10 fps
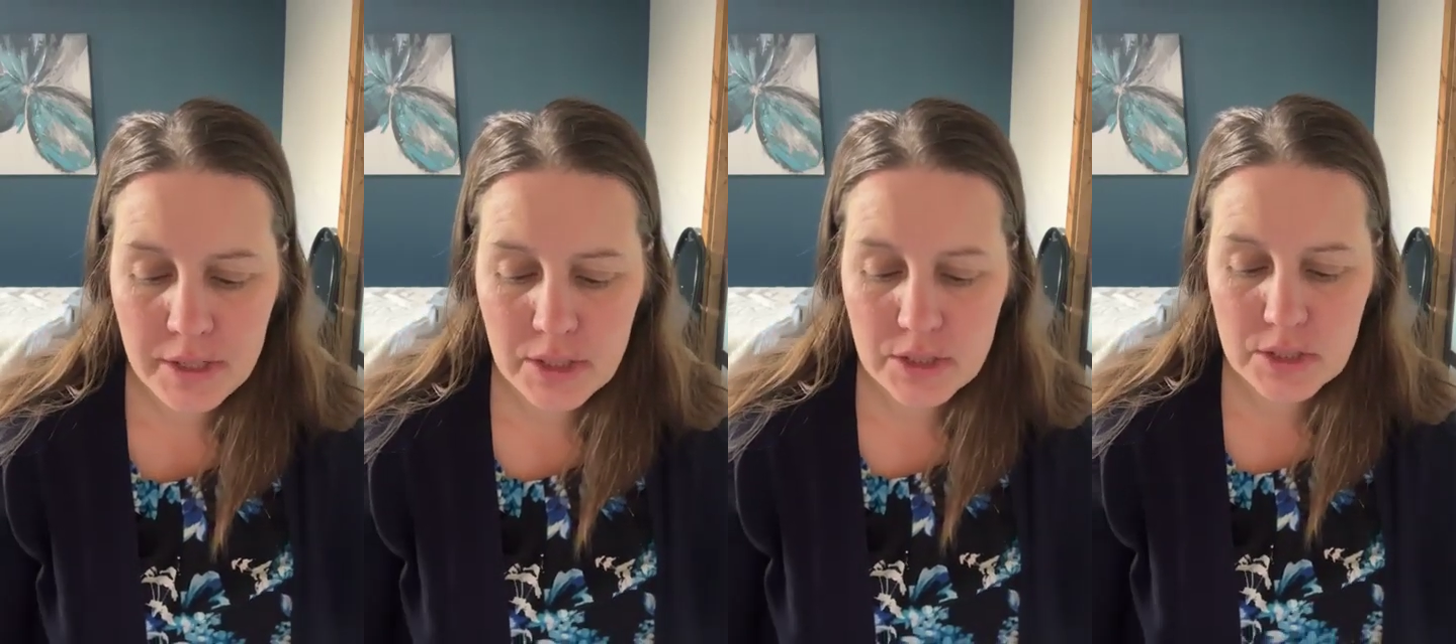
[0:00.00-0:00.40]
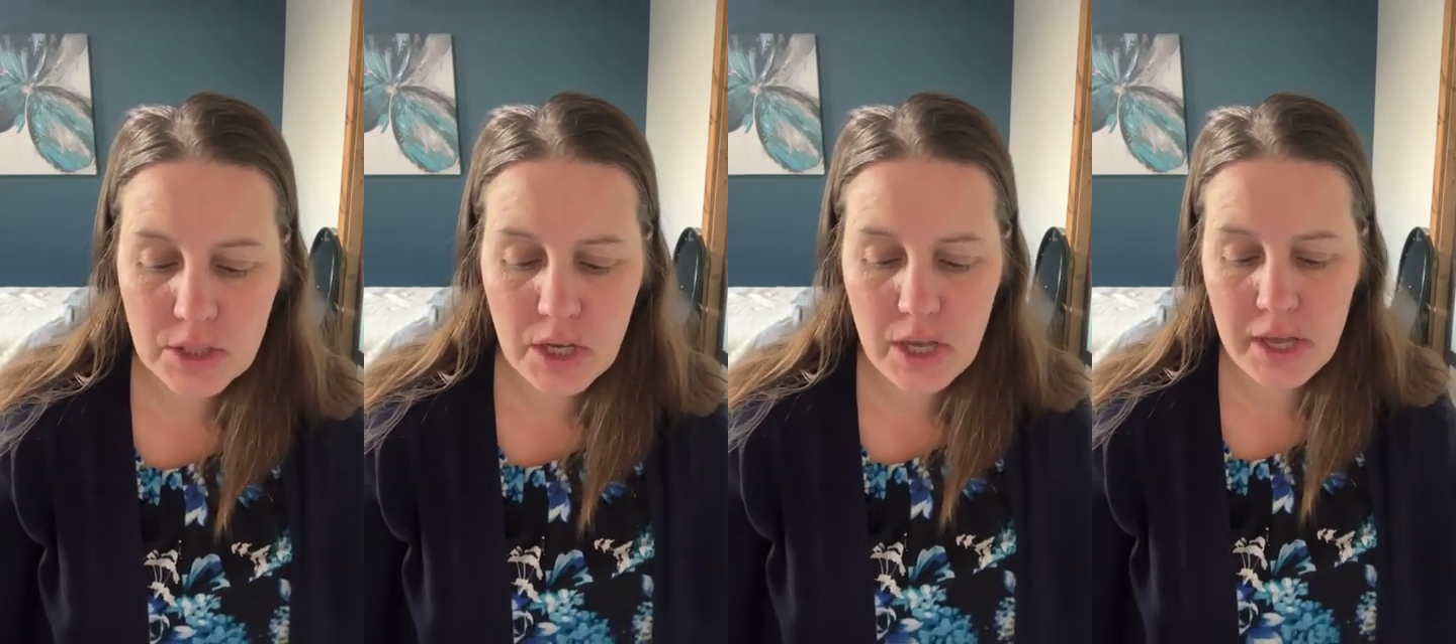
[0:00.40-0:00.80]
We had
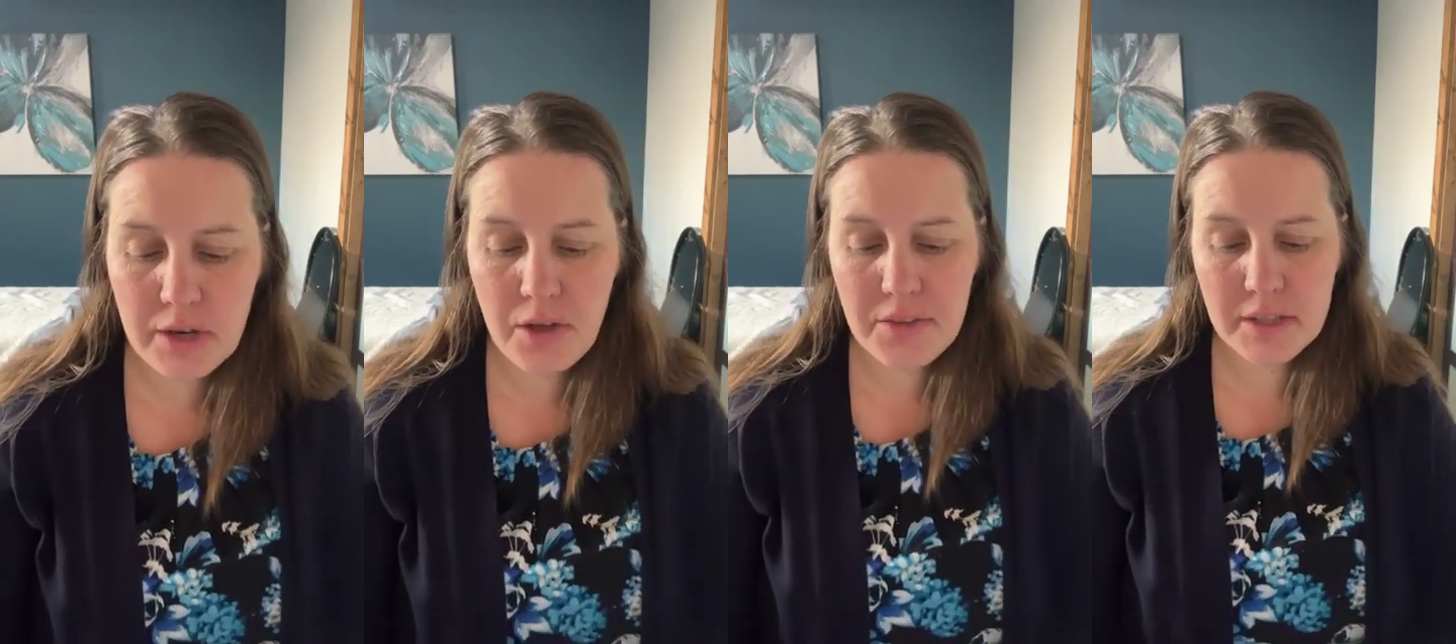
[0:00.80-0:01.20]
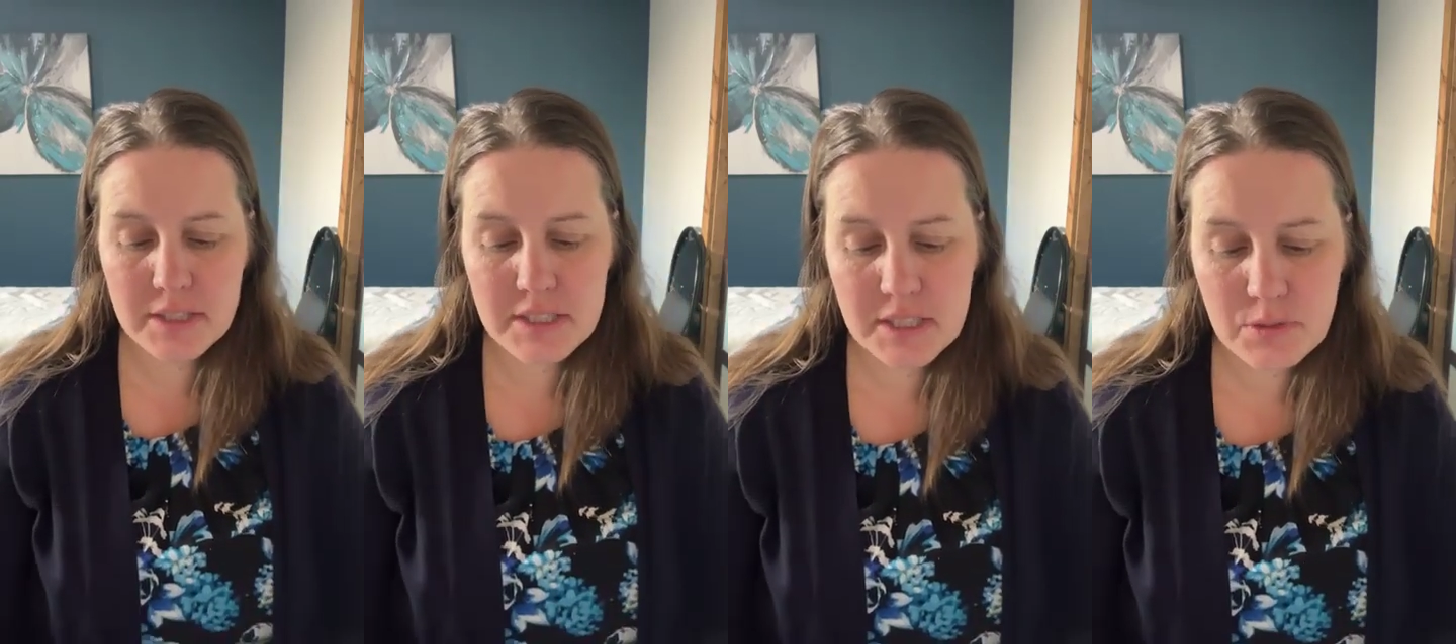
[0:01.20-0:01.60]
looked at all the
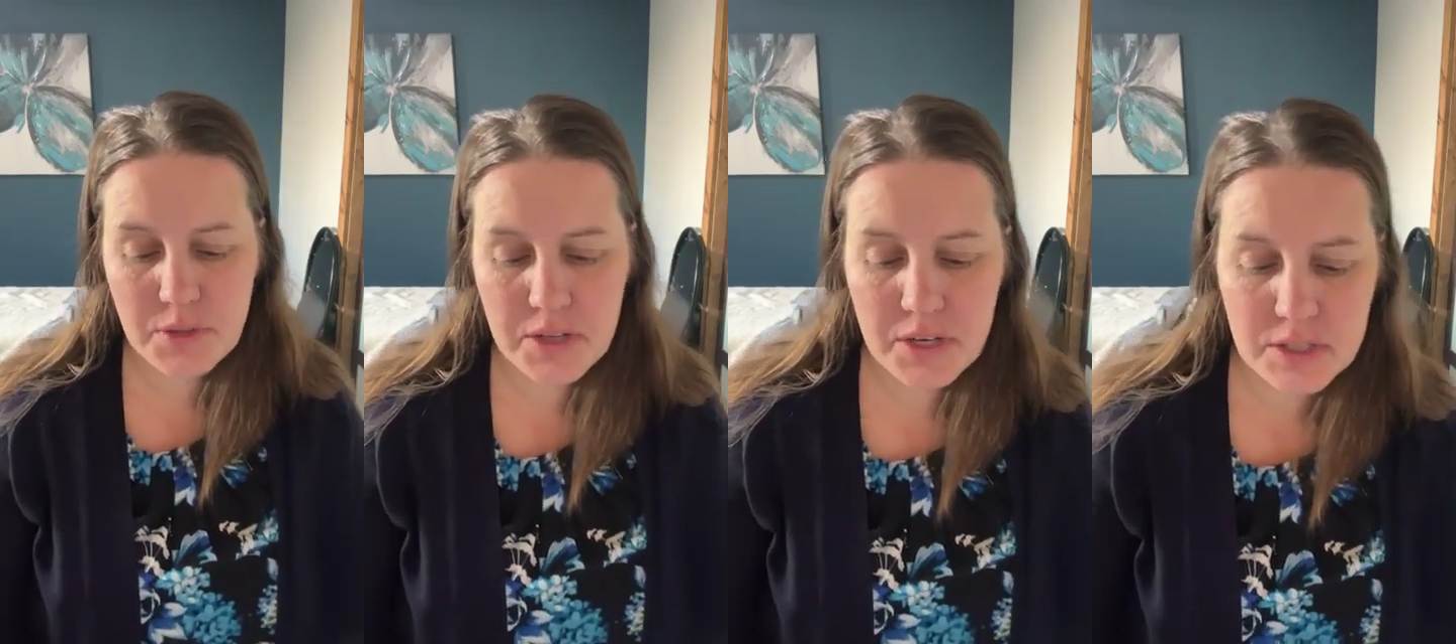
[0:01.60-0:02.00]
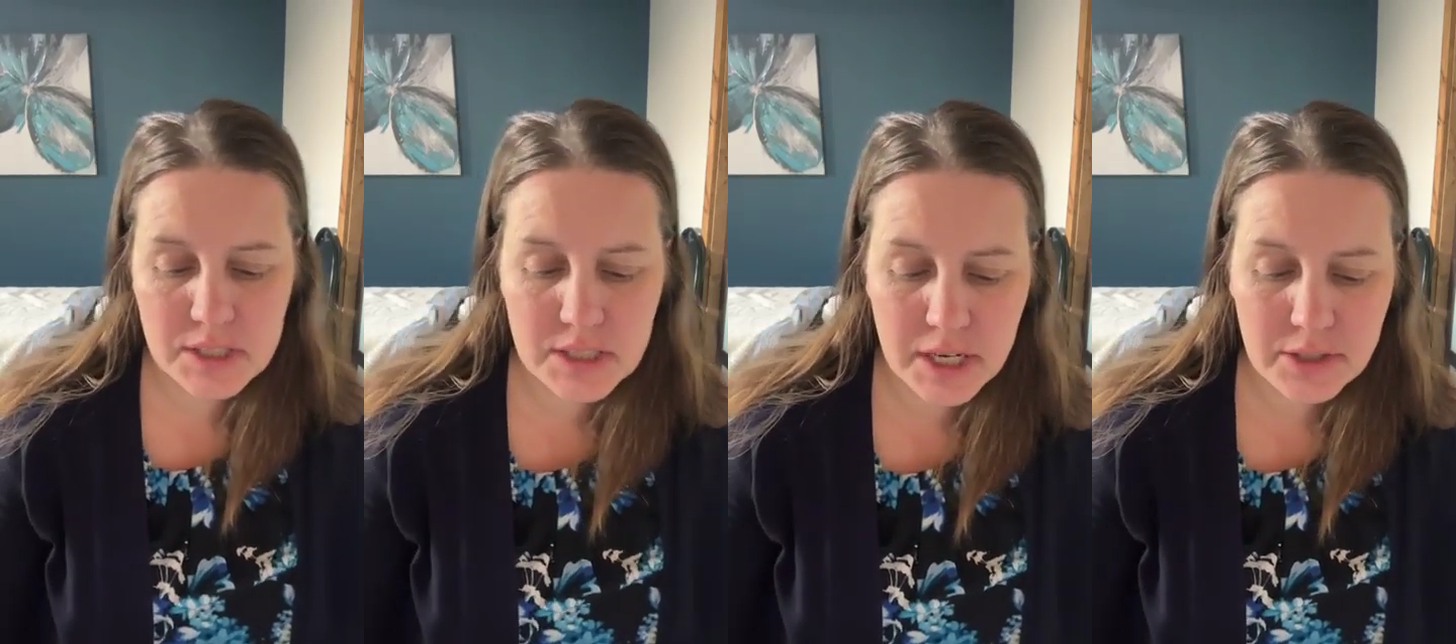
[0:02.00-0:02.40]
listings within our
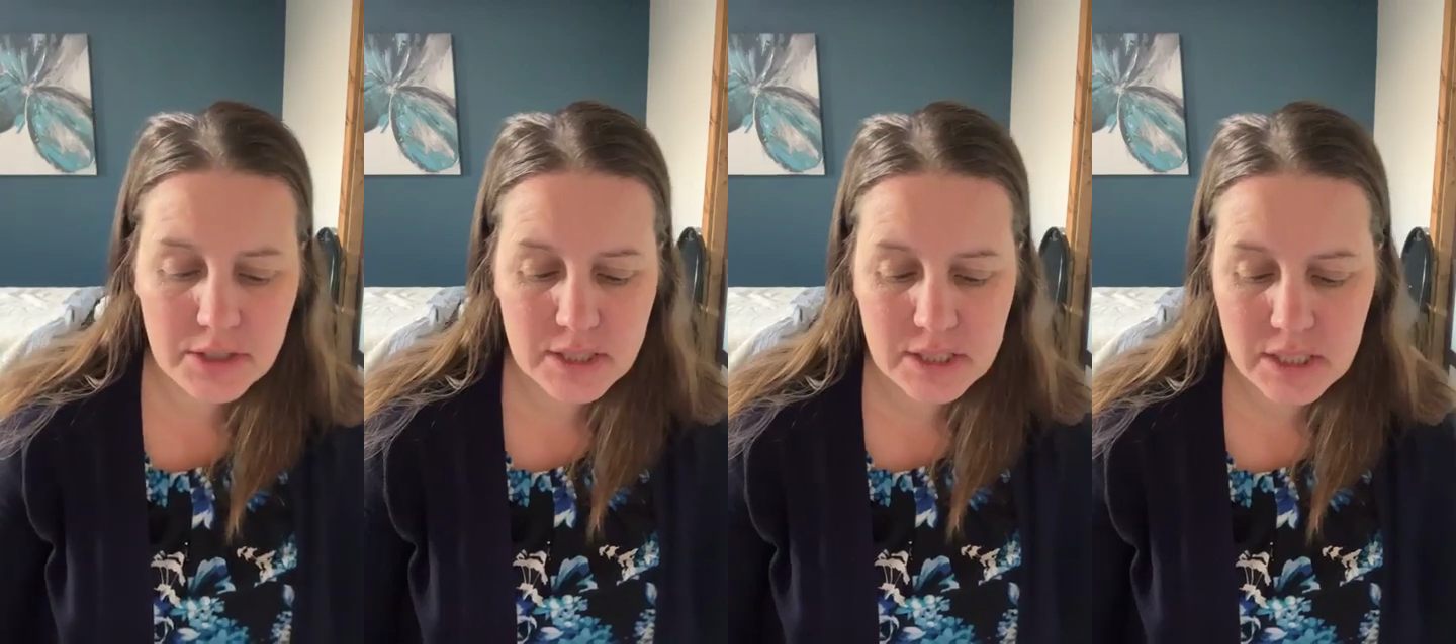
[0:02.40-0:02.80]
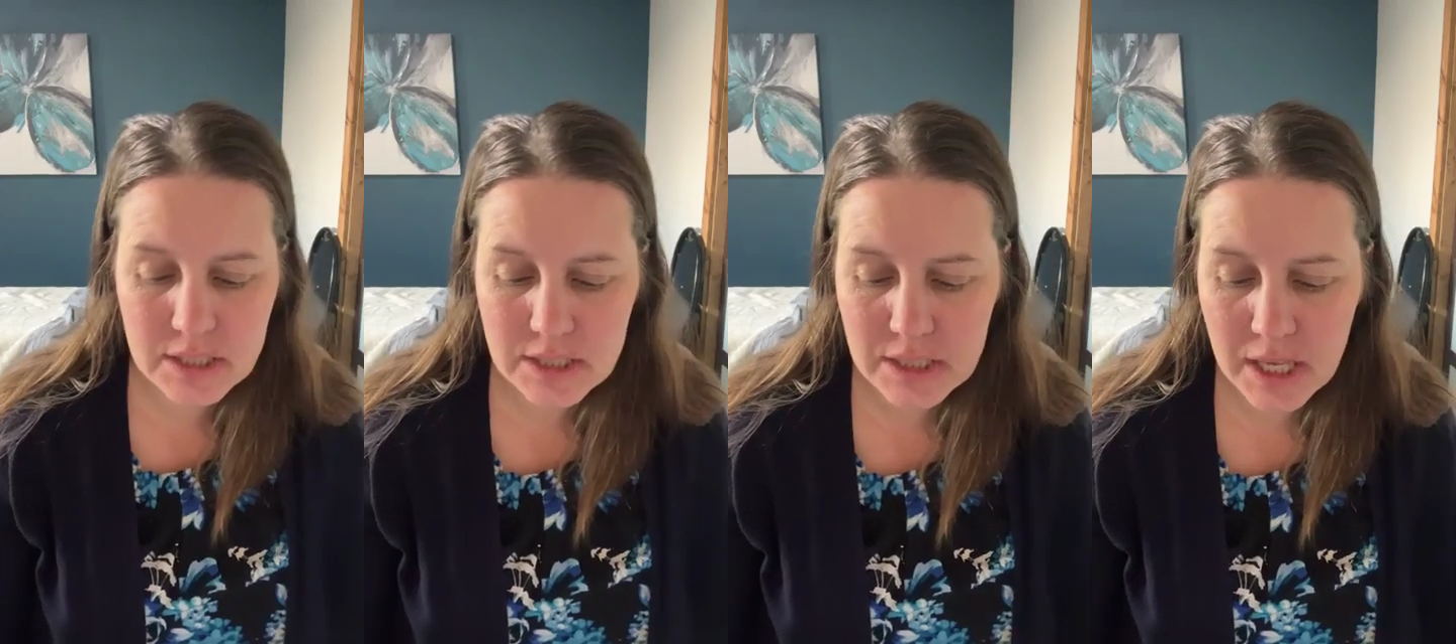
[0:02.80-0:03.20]
desired
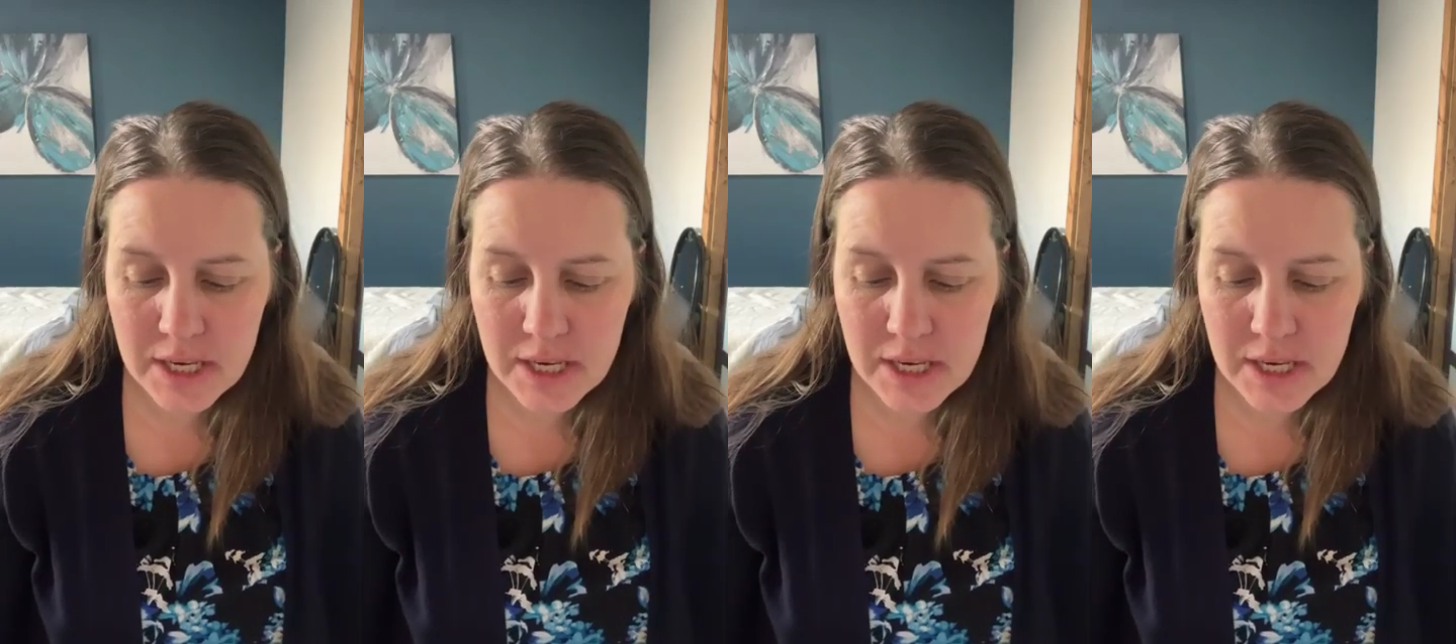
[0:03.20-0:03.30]
distance,